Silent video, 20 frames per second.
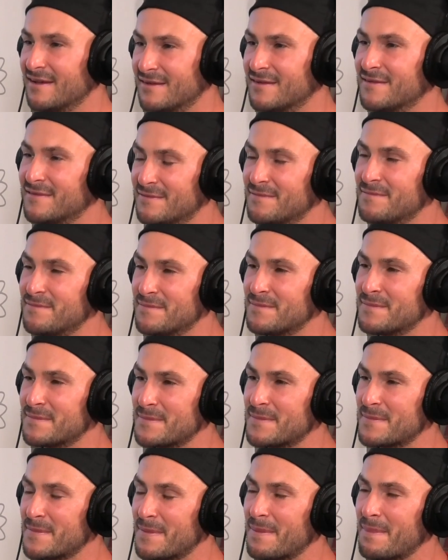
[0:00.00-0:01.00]
But I think
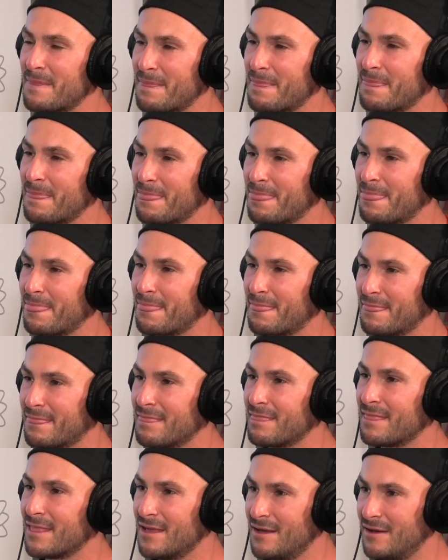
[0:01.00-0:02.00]

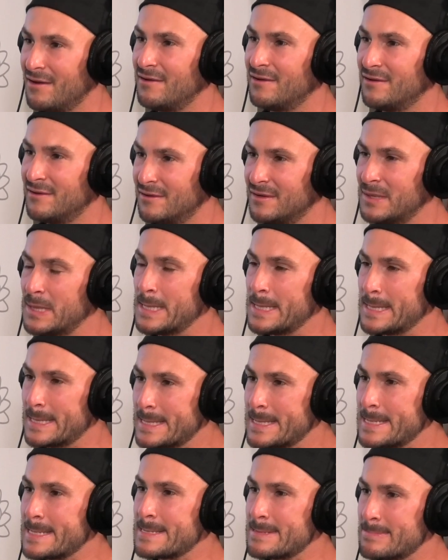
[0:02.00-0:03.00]
50... And maybe people... You
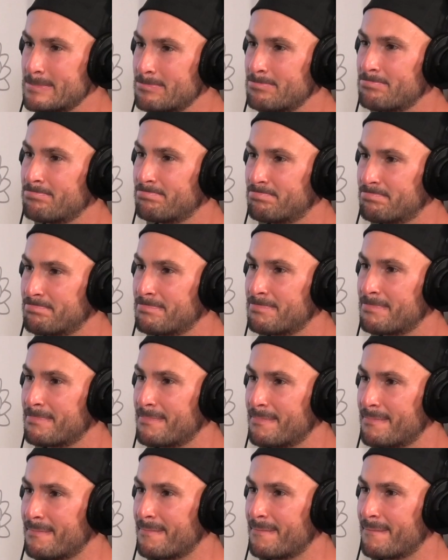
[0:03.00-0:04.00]
know, LL's
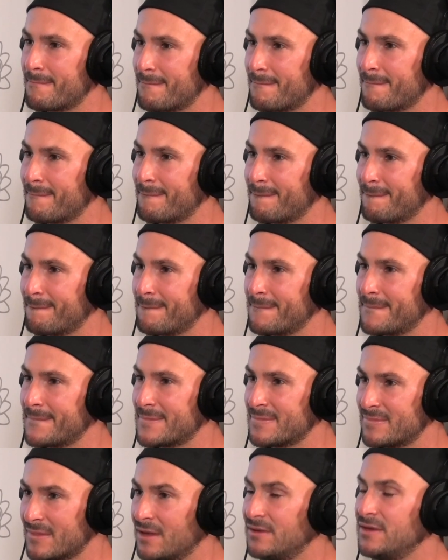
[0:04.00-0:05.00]
such a legend
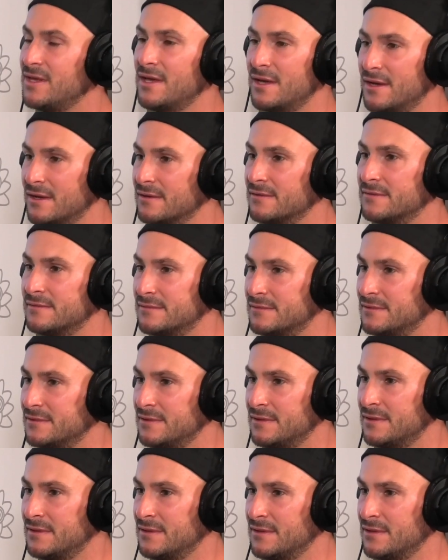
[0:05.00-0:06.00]
that maybe... Yeah. It was
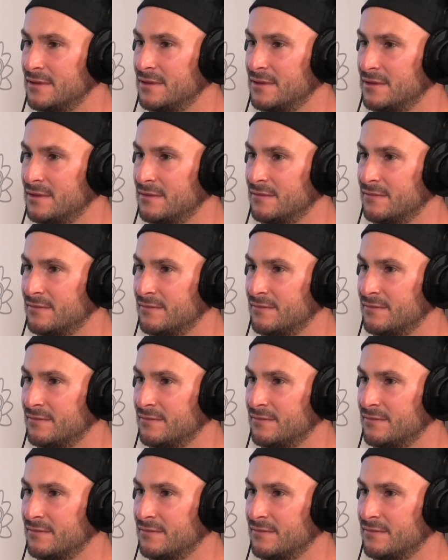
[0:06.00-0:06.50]
like, well, that guy's